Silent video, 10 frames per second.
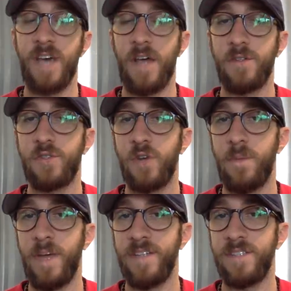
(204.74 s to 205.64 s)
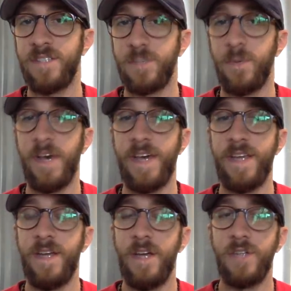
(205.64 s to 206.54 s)
Donald Trump has
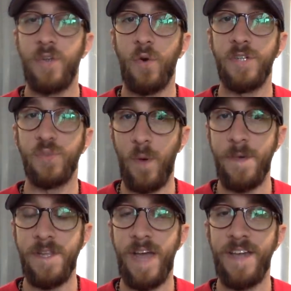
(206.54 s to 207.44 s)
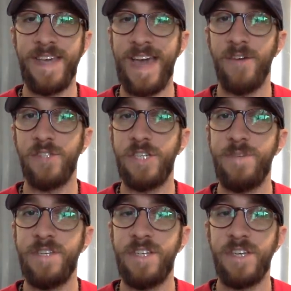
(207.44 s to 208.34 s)
displayed towards women and the L G
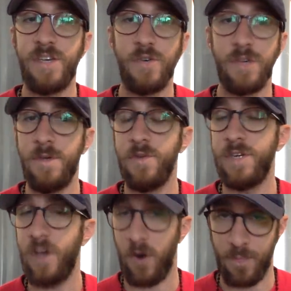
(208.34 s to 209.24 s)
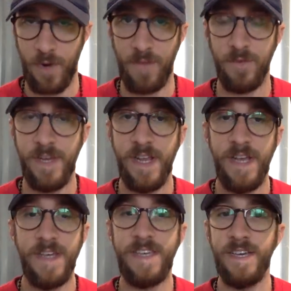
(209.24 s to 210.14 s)
B T Q community are prevalent.
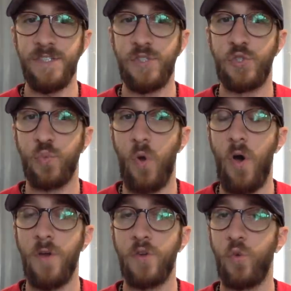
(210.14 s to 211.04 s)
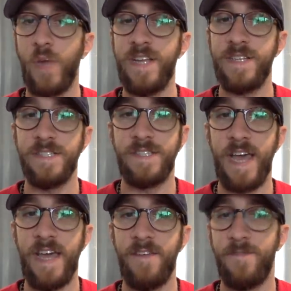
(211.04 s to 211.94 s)
He has drawn great
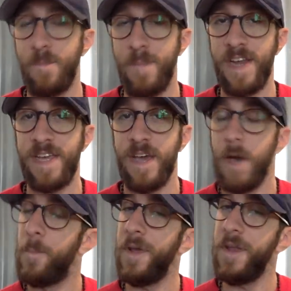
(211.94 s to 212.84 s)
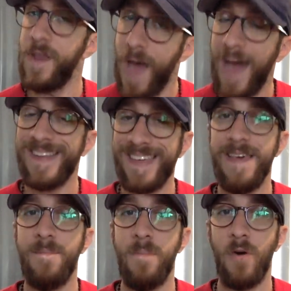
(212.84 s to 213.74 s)
disdain from many, but not
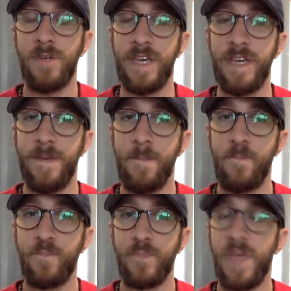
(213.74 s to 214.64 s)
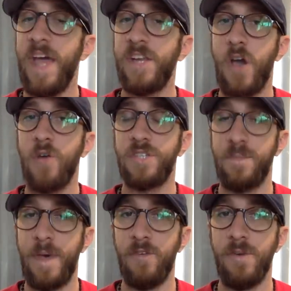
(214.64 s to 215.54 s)
Kim Mulkey, the head coach of the
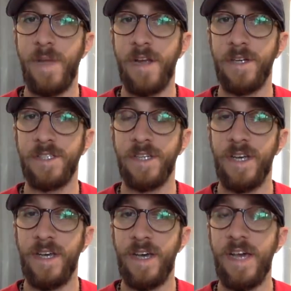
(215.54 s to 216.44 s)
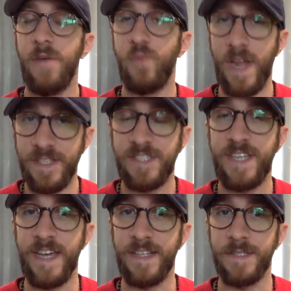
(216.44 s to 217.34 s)
Baylor Bears in a red
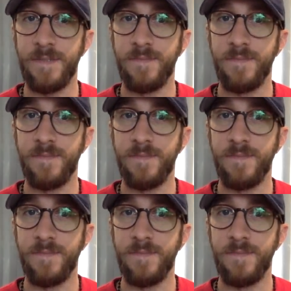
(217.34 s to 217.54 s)
state.